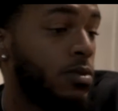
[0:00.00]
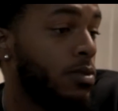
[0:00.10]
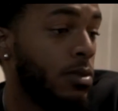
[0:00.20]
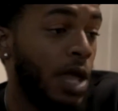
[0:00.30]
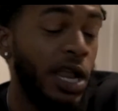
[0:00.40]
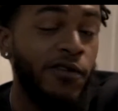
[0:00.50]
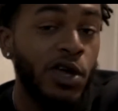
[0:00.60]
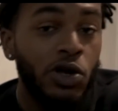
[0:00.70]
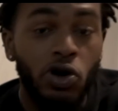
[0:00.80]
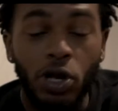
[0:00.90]
I never had a
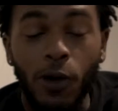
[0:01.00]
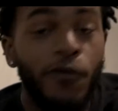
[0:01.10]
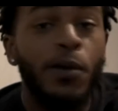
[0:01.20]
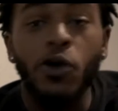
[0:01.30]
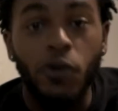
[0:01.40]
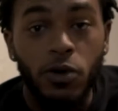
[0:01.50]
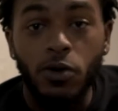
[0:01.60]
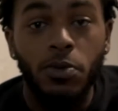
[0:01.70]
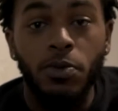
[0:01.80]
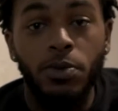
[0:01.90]
girl over my crib.
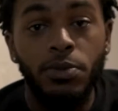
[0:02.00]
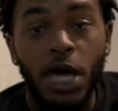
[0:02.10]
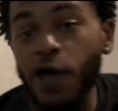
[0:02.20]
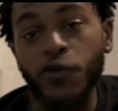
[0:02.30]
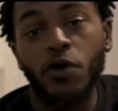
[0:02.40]
Ever.